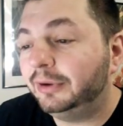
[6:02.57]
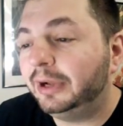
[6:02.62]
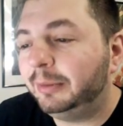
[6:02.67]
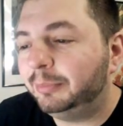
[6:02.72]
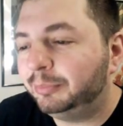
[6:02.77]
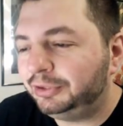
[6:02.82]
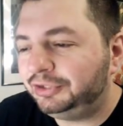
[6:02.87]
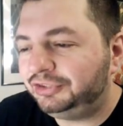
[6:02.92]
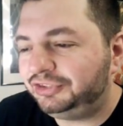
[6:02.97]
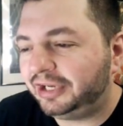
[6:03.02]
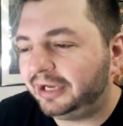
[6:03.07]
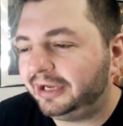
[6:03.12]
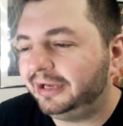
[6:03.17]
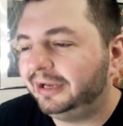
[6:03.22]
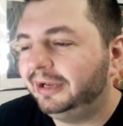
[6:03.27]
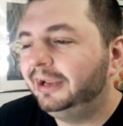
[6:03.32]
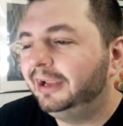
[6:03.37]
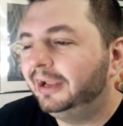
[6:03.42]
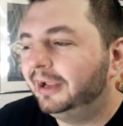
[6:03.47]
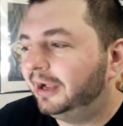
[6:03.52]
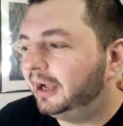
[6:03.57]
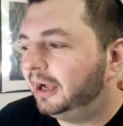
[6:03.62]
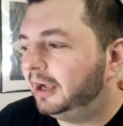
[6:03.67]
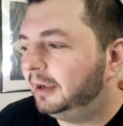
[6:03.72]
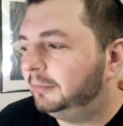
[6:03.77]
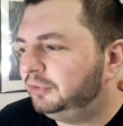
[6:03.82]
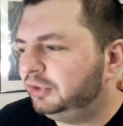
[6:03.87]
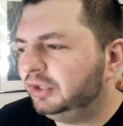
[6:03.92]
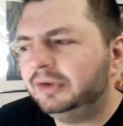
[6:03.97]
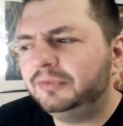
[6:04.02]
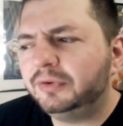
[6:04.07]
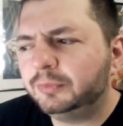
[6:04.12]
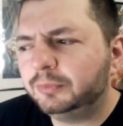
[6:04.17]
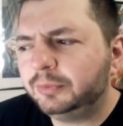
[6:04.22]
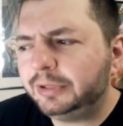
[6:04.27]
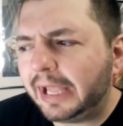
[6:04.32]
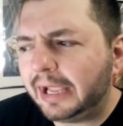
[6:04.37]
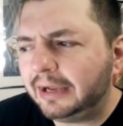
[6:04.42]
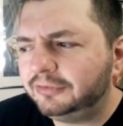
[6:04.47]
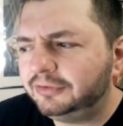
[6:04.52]
I appreciate it. Do you have a
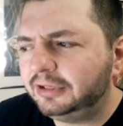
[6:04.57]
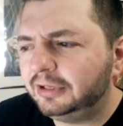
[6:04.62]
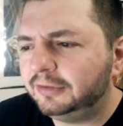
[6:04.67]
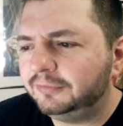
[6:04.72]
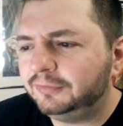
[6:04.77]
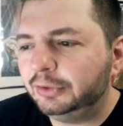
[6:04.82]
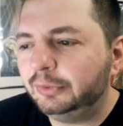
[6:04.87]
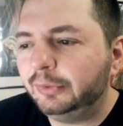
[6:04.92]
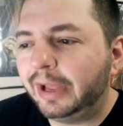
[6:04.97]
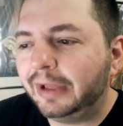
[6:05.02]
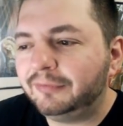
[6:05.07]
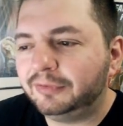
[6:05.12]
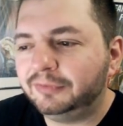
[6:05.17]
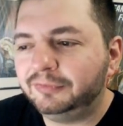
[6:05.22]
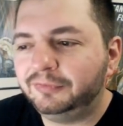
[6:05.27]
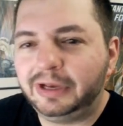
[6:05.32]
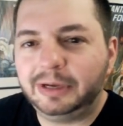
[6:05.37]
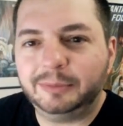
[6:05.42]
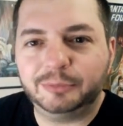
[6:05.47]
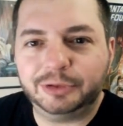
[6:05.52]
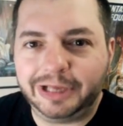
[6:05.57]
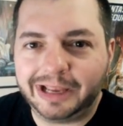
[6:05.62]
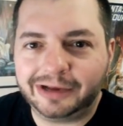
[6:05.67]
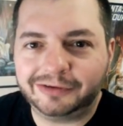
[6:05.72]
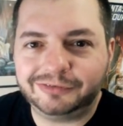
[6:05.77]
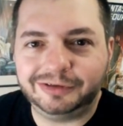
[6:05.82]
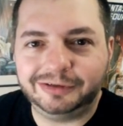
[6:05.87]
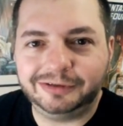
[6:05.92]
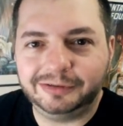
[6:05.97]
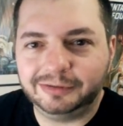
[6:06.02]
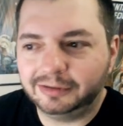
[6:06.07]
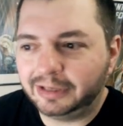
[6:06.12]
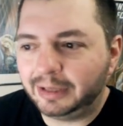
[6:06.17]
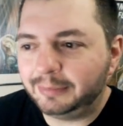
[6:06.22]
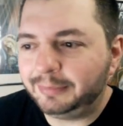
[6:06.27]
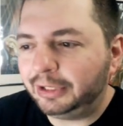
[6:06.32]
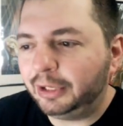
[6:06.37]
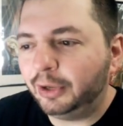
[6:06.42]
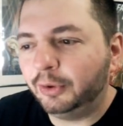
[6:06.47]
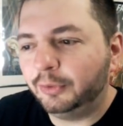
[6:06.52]
reaction? If you have a Venom reaction, let
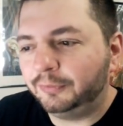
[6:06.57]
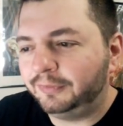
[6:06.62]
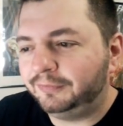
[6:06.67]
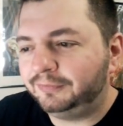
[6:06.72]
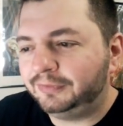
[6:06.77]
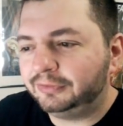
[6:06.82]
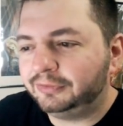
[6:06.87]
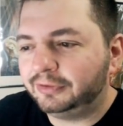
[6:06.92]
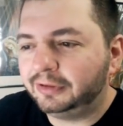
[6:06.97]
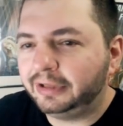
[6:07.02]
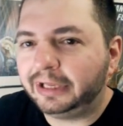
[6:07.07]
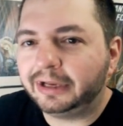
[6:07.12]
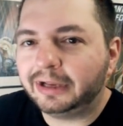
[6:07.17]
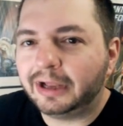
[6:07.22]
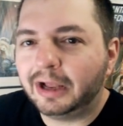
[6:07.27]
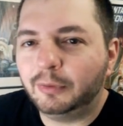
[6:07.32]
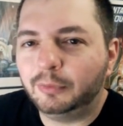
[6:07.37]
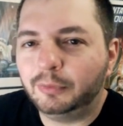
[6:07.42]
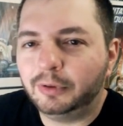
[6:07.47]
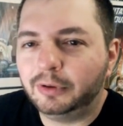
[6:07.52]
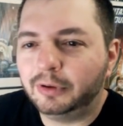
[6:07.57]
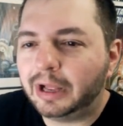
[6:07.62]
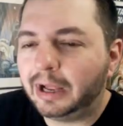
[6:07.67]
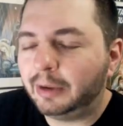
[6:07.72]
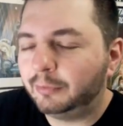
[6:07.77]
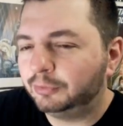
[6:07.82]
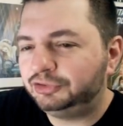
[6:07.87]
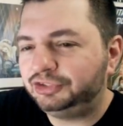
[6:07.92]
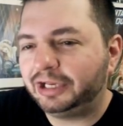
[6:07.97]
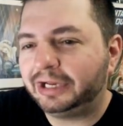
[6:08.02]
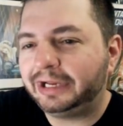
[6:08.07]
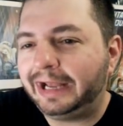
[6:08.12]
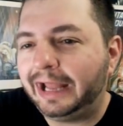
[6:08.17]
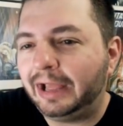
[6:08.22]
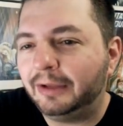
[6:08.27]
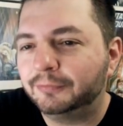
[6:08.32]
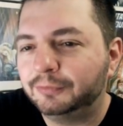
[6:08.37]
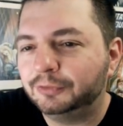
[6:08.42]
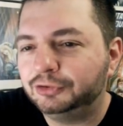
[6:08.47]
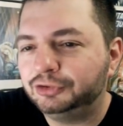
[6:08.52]
me know if there's a link. I will check it
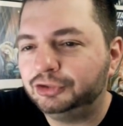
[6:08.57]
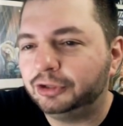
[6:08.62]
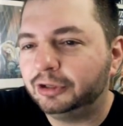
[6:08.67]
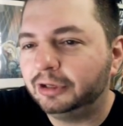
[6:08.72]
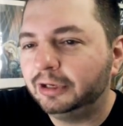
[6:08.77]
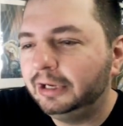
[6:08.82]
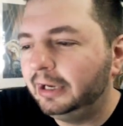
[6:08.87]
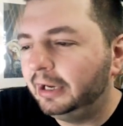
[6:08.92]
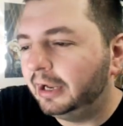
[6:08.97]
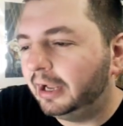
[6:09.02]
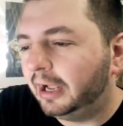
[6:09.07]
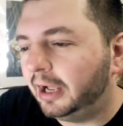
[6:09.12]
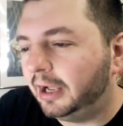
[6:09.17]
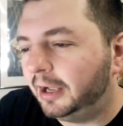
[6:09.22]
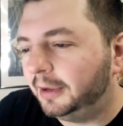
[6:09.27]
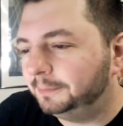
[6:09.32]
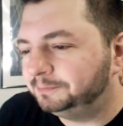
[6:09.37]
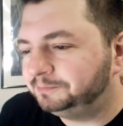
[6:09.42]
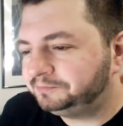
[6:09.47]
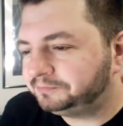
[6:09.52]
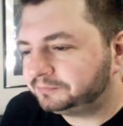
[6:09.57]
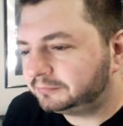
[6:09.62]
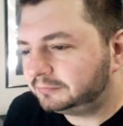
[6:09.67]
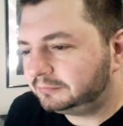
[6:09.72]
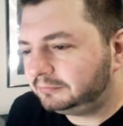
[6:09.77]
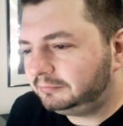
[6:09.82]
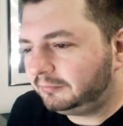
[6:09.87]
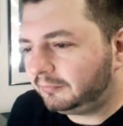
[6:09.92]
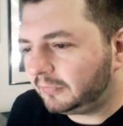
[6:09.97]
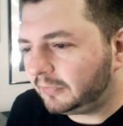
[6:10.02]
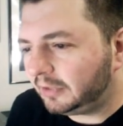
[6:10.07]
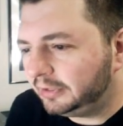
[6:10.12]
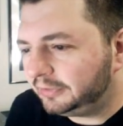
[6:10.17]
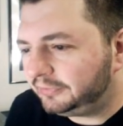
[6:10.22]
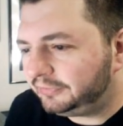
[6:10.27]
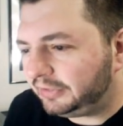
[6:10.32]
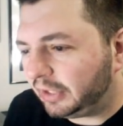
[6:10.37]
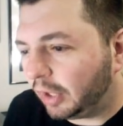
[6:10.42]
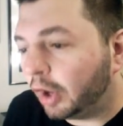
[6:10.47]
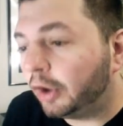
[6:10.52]
out for sure. Let's
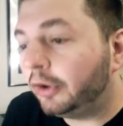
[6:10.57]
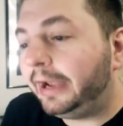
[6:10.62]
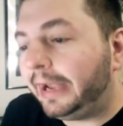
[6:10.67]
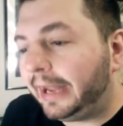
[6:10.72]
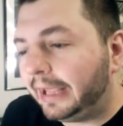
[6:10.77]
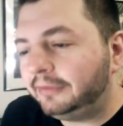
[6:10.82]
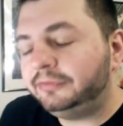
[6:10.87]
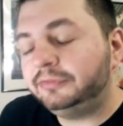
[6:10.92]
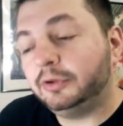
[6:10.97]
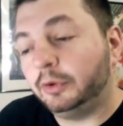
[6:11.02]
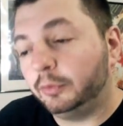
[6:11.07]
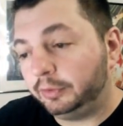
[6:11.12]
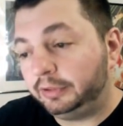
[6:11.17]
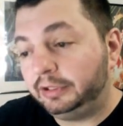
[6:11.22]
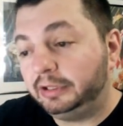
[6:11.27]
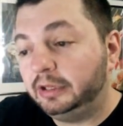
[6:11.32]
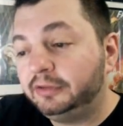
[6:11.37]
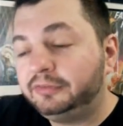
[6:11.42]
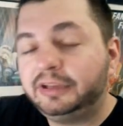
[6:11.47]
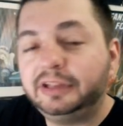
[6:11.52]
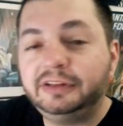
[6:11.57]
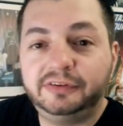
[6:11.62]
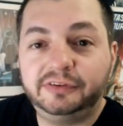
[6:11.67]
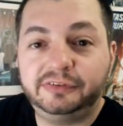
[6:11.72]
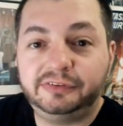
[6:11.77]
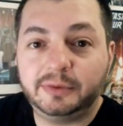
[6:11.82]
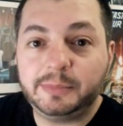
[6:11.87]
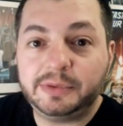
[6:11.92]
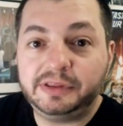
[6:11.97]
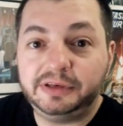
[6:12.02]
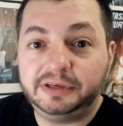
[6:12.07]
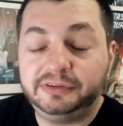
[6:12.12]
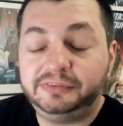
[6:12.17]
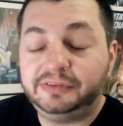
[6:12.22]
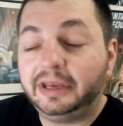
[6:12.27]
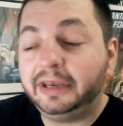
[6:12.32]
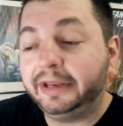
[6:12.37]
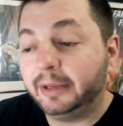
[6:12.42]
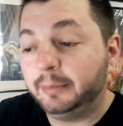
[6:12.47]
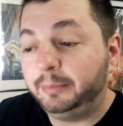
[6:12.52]
see, RNS, so let's get to some of the
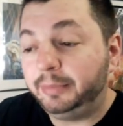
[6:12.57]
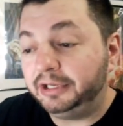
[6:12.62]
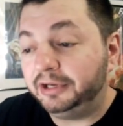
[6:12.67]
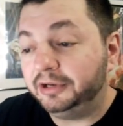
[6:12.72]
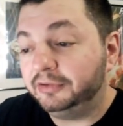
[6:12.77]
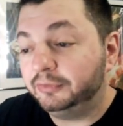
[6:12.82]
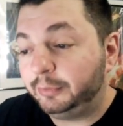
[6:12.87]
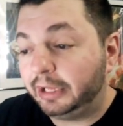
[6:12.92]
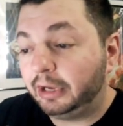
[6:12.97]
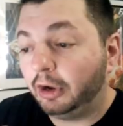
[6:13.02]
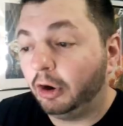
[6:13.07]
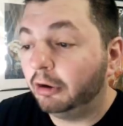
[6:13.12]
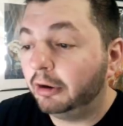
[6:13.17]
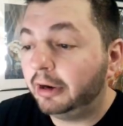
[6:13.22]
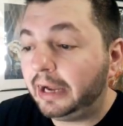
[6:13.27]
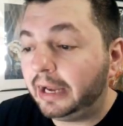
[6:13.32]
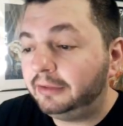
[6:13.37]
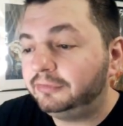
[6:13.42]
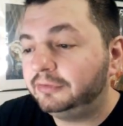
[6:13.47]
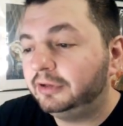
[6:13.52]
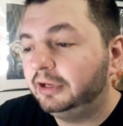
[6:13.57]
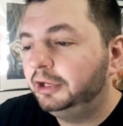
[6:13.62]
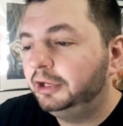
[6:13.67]
dissenting opinions. We had RNS